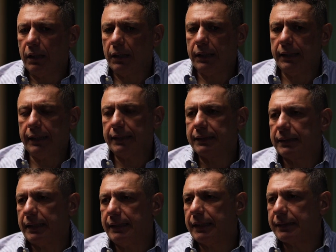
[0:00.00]

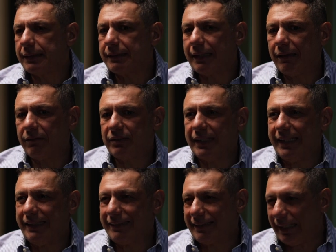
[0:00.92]
he doesn't have the
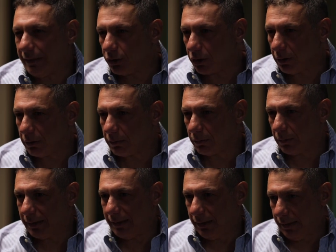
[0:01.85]
intention to
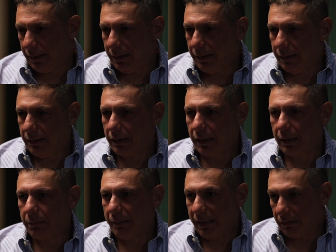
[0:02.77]
really
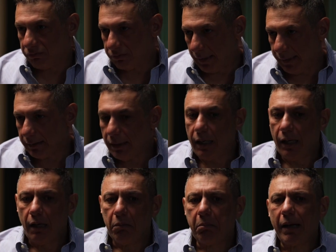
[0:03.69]
make a fight,
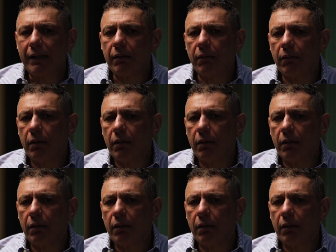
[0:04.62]
but